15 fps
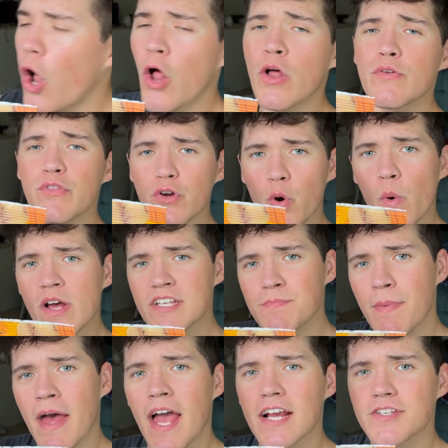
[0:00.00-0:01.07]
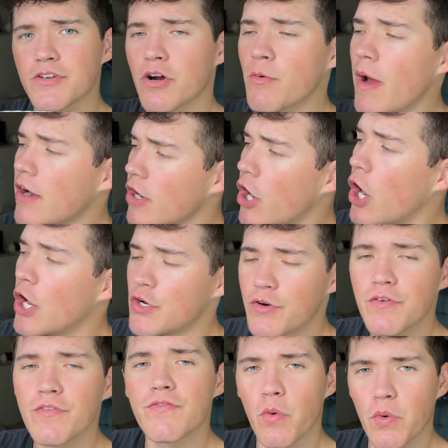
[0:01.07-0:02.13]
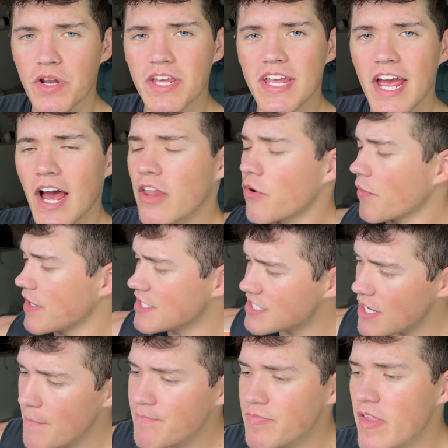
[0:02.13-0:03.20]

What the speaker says: All of the Quest bags are around 140 calories.